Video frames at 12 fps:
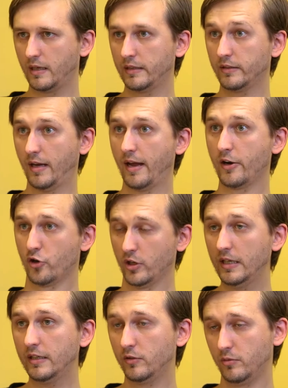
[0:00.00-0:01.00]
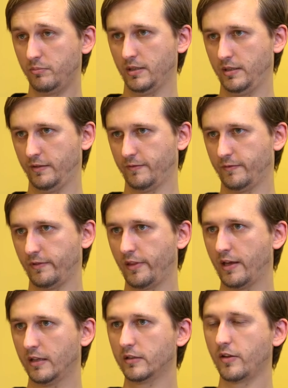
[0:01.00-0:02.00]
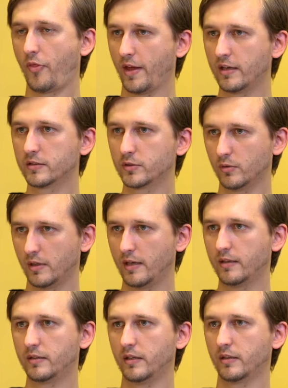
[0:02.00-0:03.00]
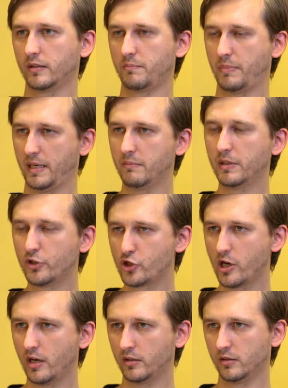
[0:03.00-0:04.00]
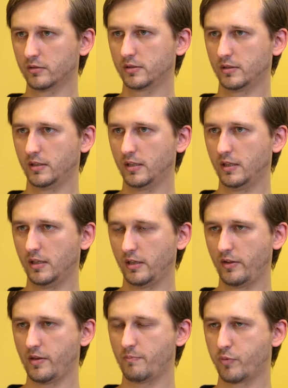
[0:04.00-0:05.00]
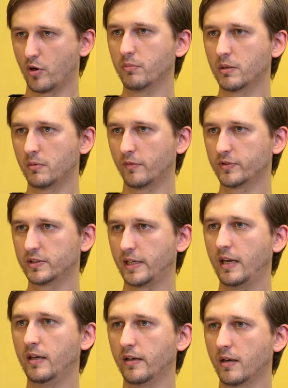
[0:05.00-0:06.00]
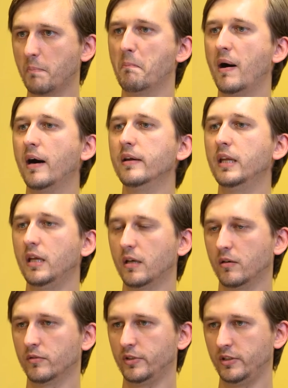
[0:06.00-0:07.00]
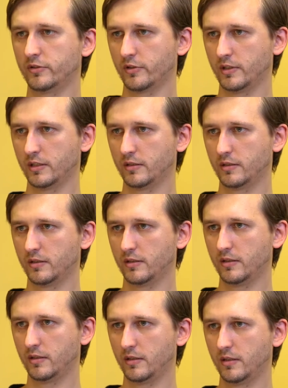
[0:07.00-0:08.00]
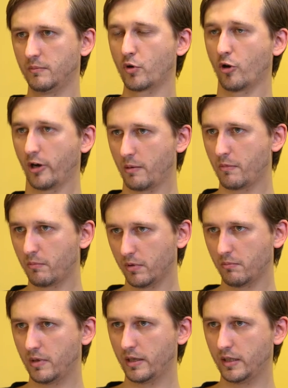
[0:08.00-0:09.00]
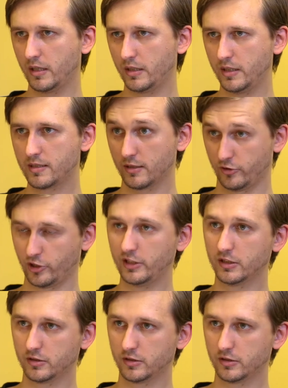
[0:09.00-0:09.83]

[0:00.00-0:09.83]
And I really do believe that thanks to Lightning and payment channels, the problem of scaling money on internet, programmable money, it's already